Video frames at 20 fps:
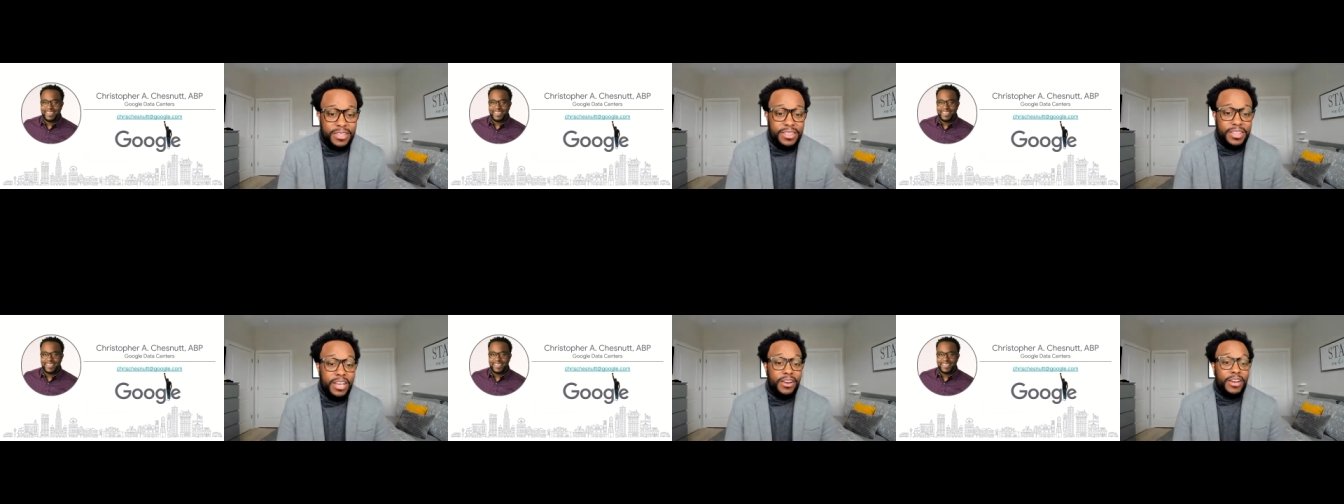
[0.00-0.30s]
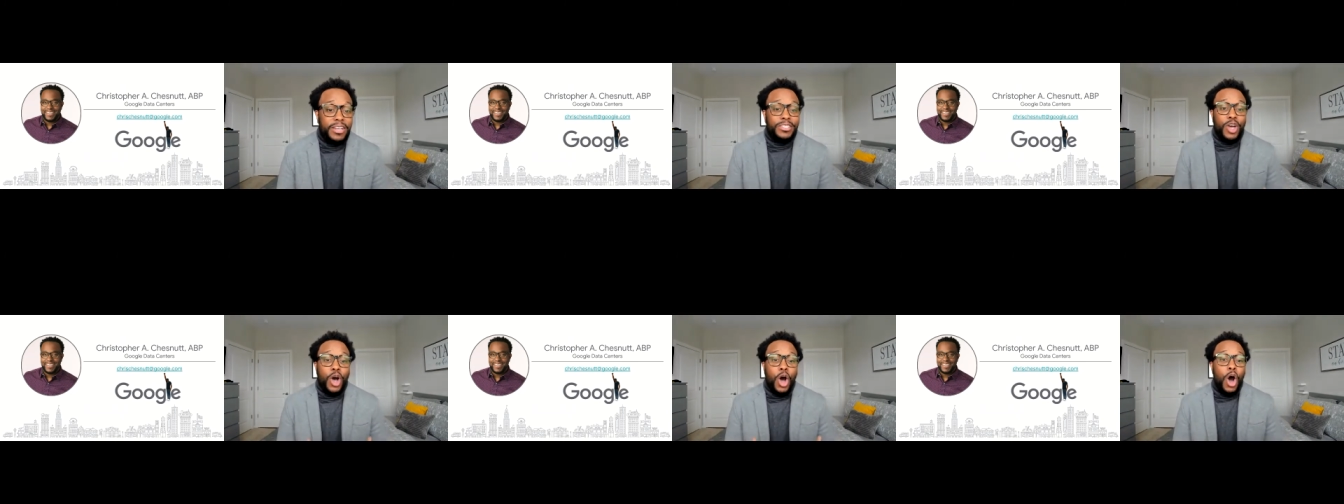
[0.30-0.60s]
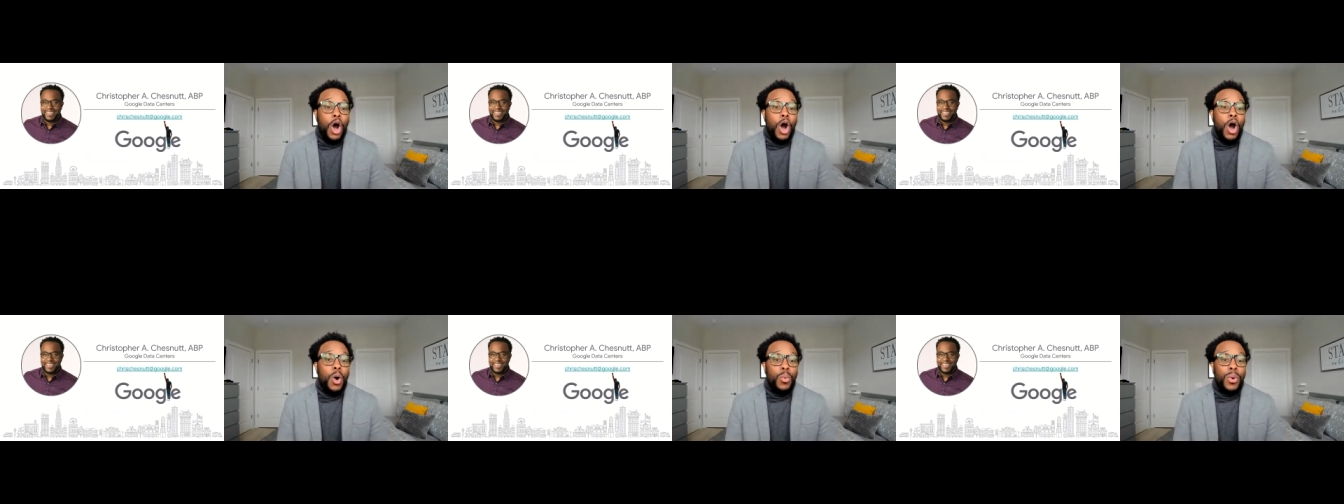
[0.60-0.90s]
There is
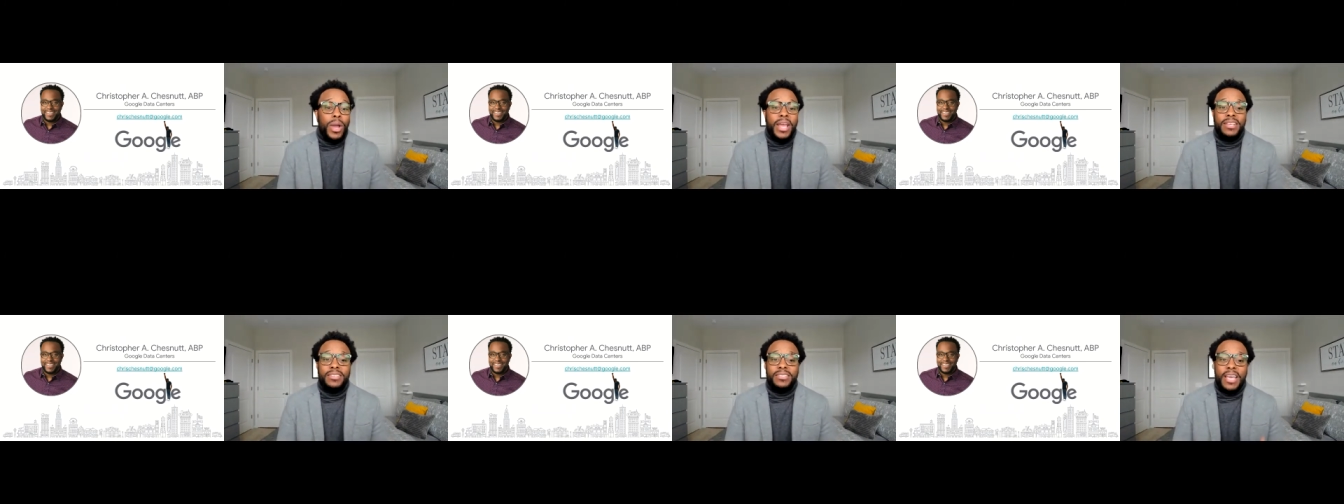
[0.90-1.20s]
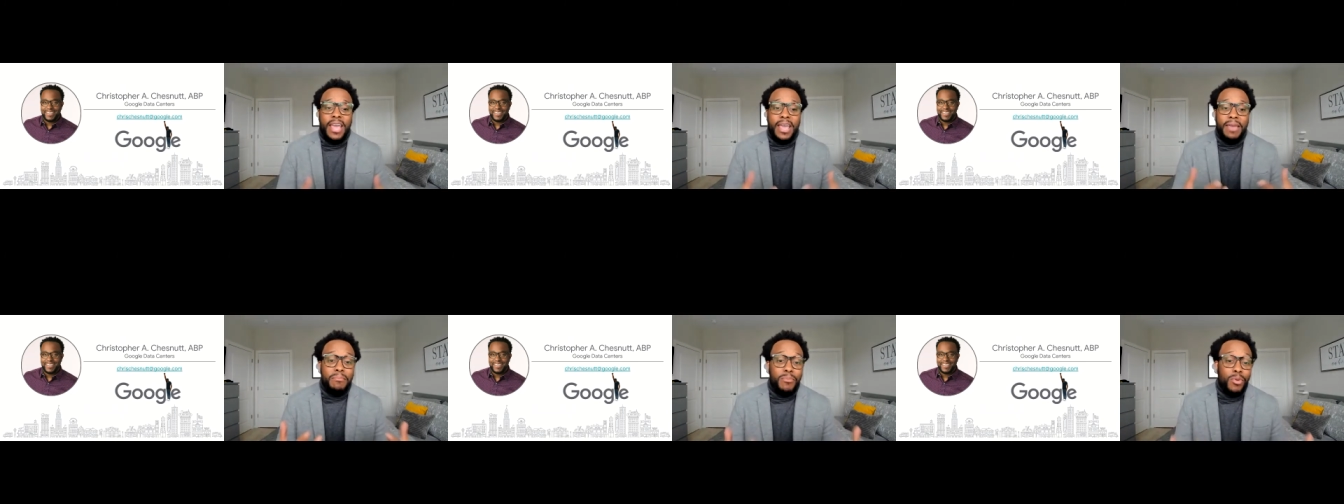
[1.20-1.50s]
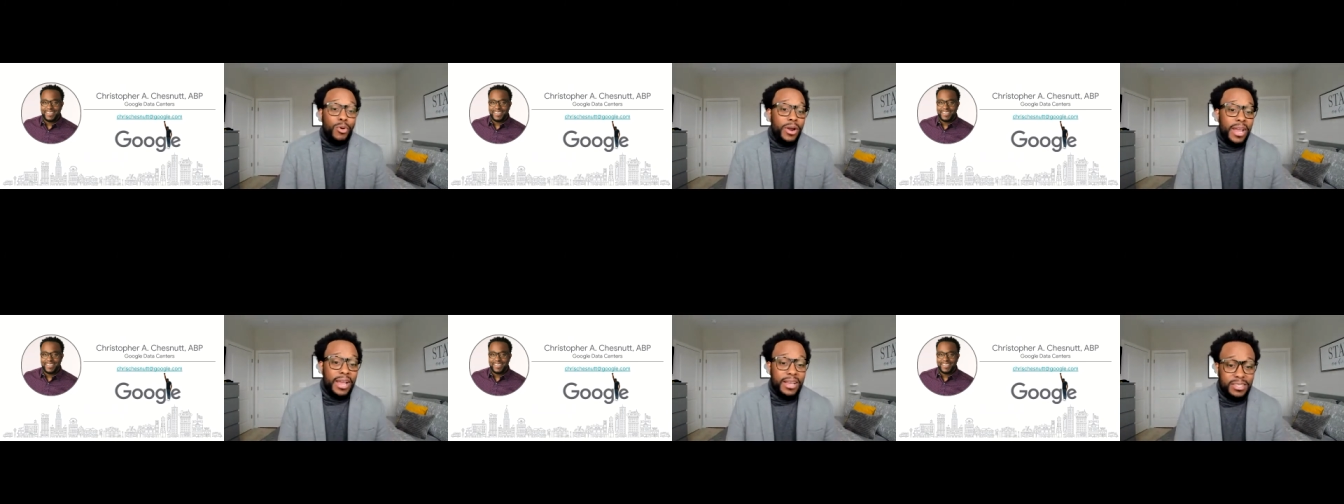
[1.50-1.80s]
always a
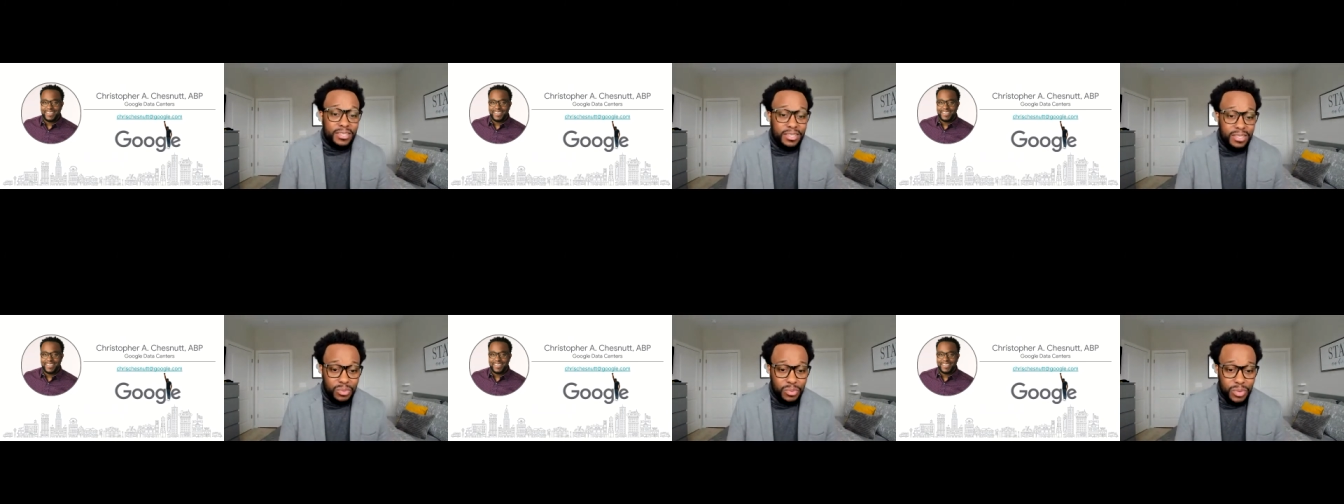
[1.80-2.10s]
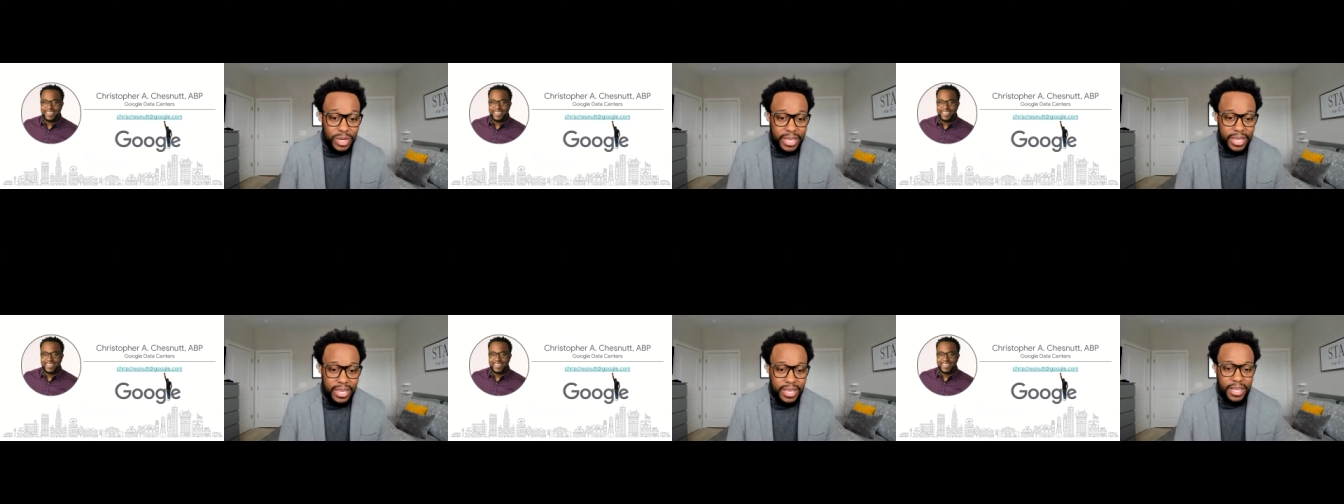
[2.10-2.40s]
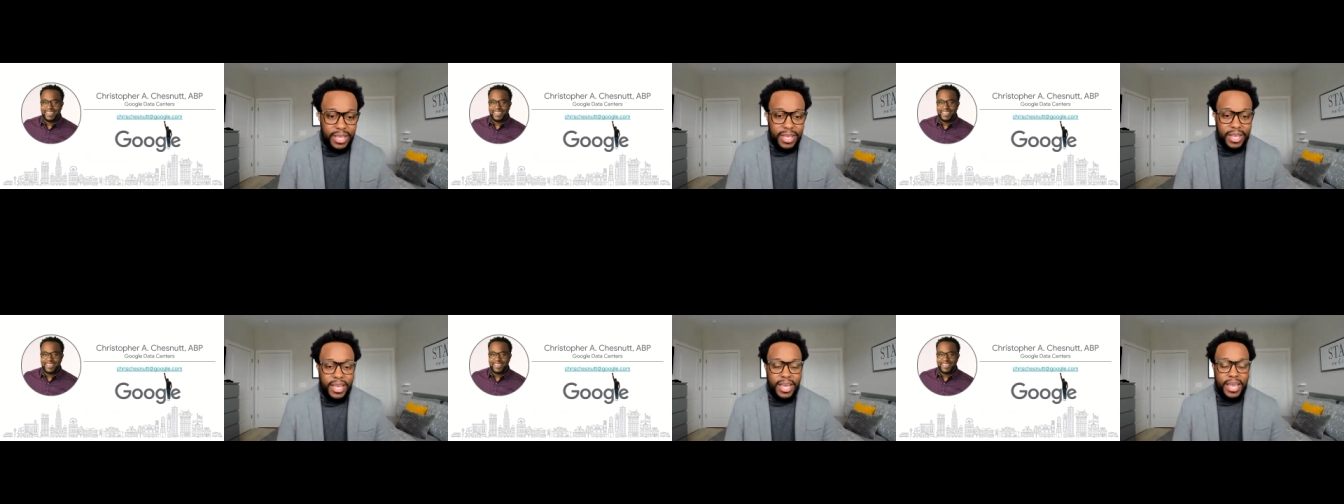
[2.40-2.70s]
more excellent way.
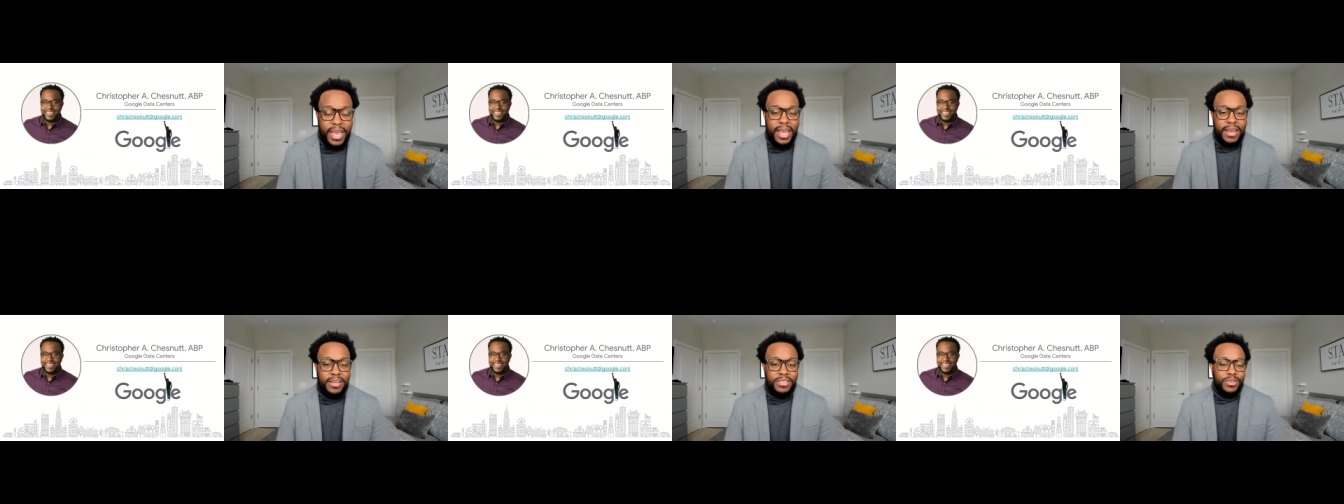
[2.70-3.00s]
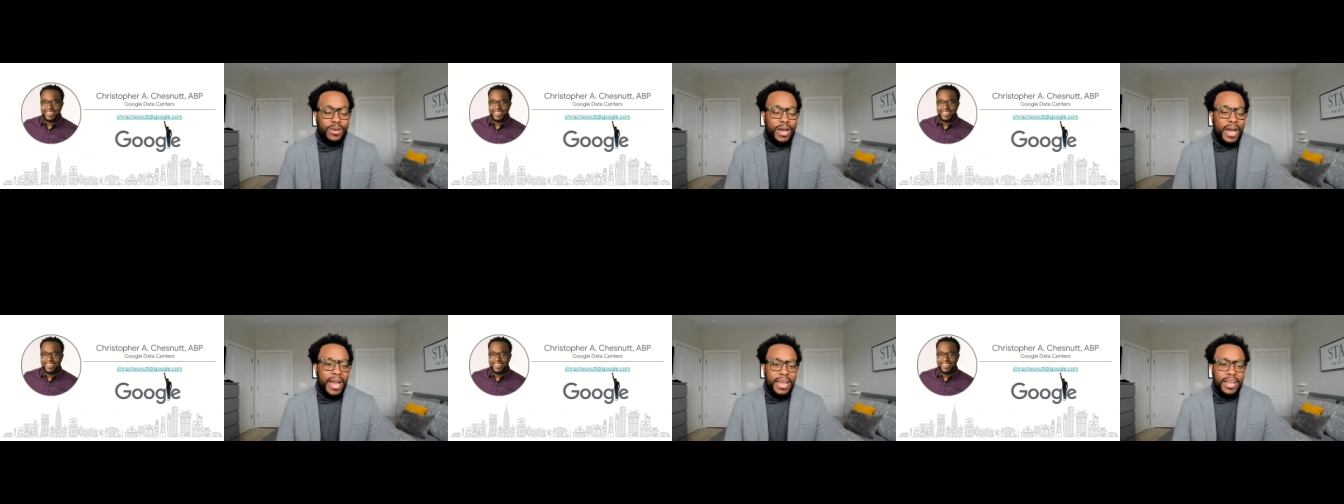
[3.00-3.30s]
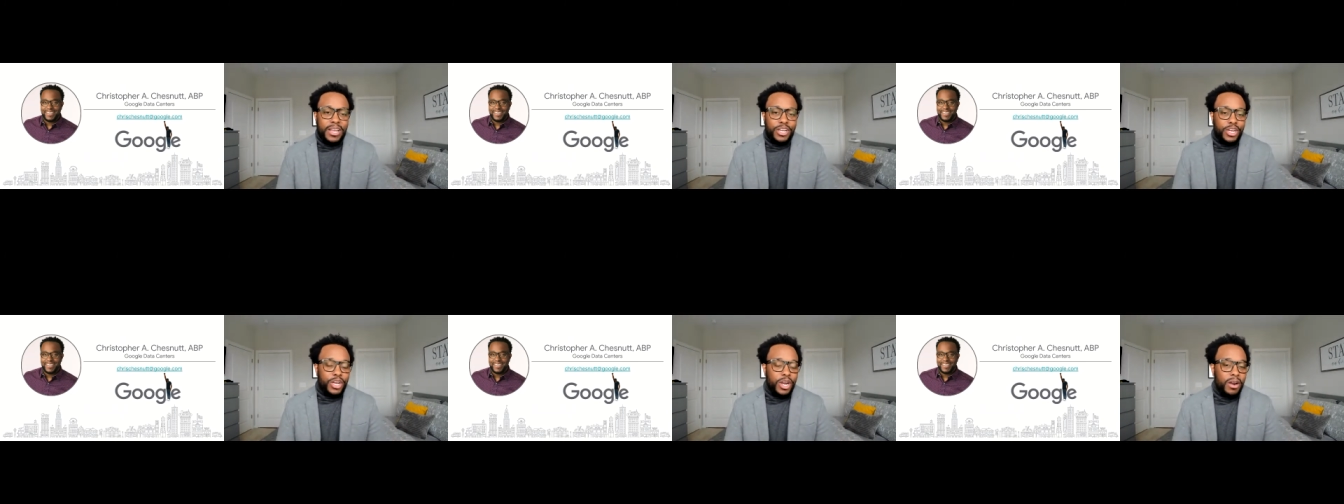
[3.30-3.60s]
And so I
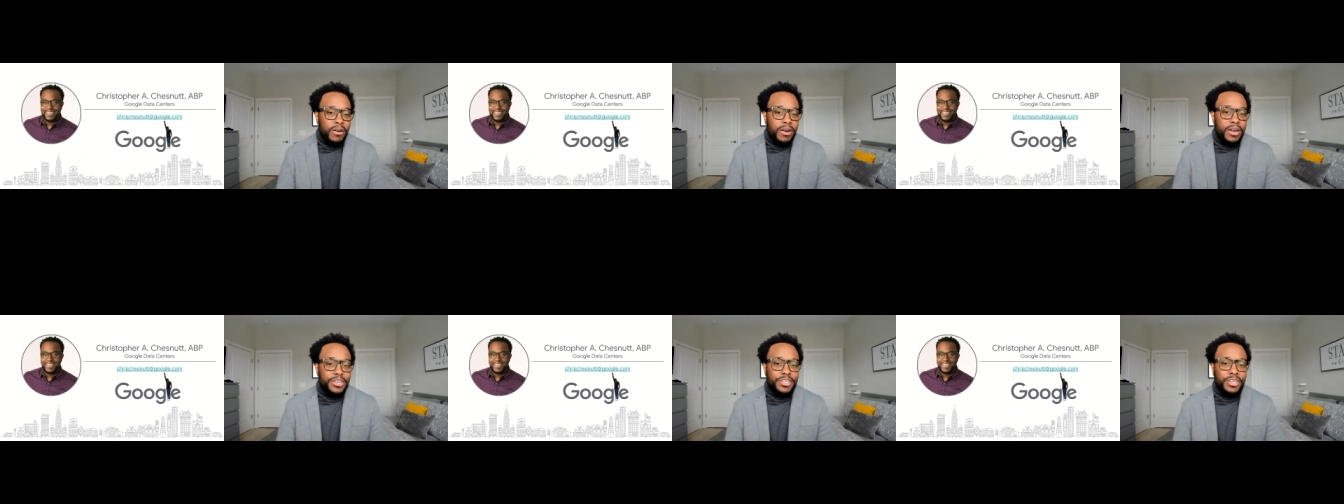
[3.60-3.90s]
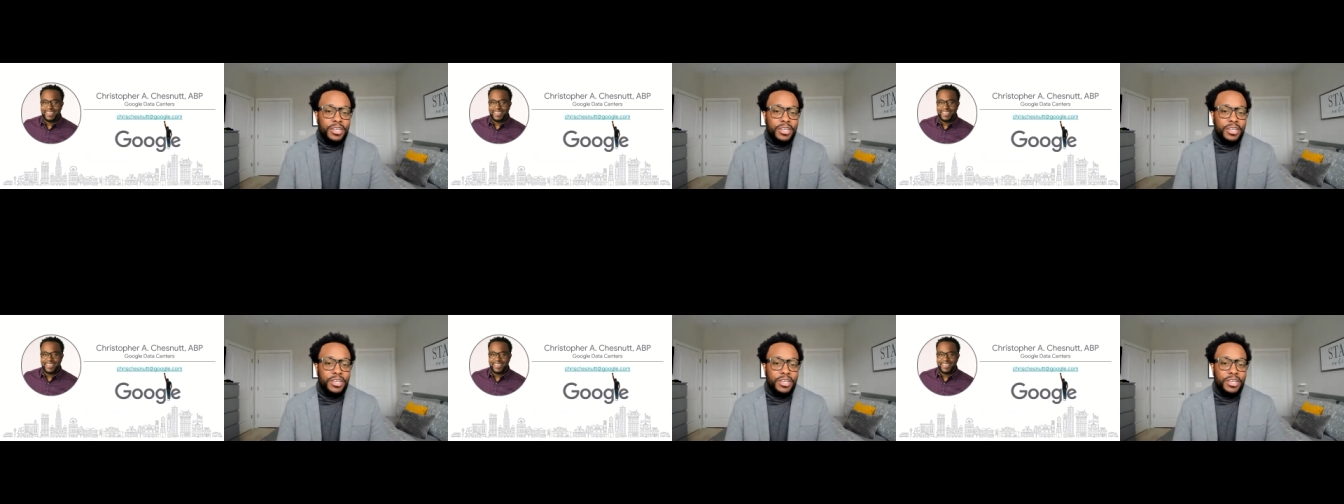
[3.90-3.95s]
encourage